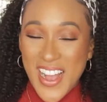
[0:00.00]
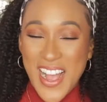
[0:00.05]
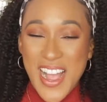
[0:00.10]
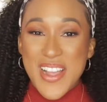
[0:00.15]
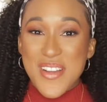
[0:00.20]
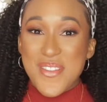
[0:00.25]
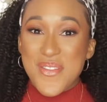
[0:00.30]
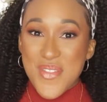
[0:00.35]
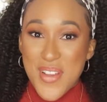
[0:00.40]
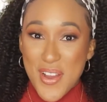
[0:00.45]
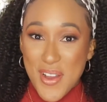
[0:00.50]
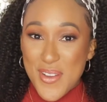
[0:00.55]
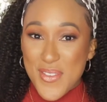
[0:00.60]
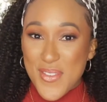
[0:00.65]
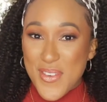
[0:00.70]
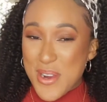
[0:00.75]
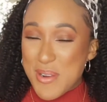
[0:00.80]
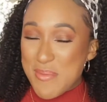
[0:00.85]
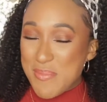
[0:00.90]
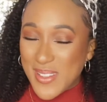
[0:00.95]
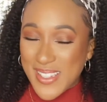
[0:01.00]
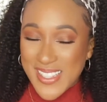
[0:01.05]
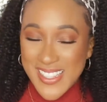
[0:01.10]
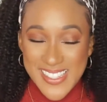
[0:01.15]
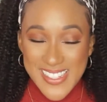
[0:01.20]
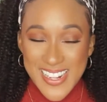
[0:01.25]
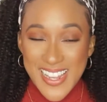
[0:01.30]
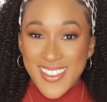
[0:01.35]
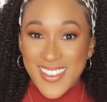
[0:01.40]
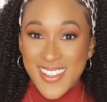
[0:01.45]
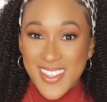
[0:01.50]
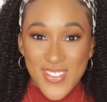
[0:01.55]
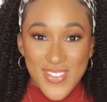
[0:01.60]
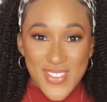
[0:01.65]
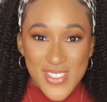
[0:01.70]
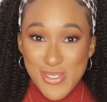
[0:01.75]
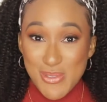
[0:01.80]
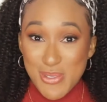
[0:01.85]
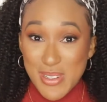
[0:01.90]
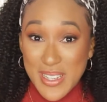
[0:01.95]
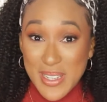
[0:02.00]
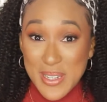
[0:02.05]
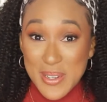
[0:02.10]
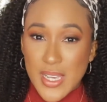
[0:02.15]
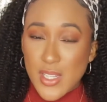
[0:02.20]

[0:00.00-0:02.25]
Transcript: I am very, very pleased. I love this wig.